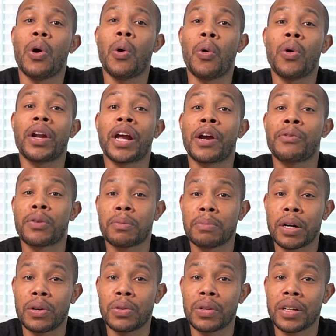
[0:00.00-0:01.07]
on a
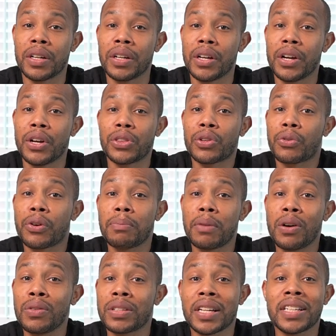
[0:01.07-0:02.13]
remote. The
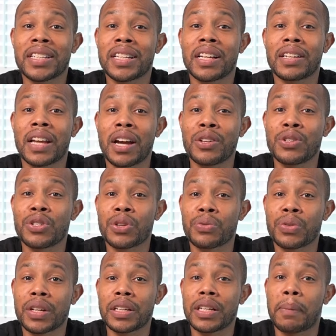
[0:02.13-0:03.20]
remote doesn't allow you to
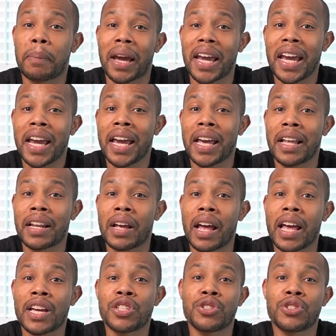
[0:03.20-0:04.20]
really pan as